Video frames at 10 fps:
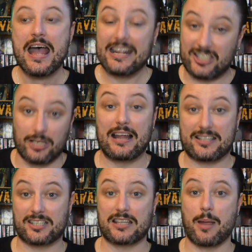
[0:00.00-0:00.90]
It still
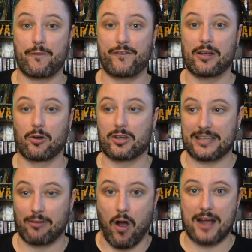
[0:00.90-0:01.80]
has the same feel
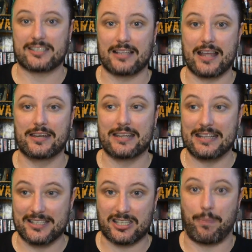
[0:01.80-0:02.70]
because they're isolated
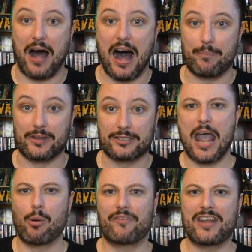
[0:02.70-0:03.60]
in this apartment.
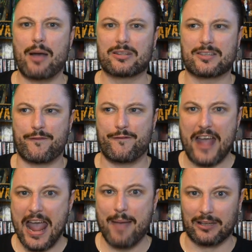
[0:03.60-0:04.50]
However, now it's a
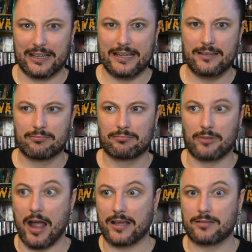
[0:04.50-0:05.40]
family,
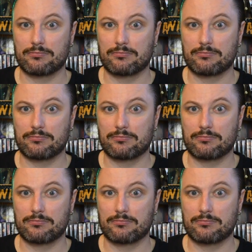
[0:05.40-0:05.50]
like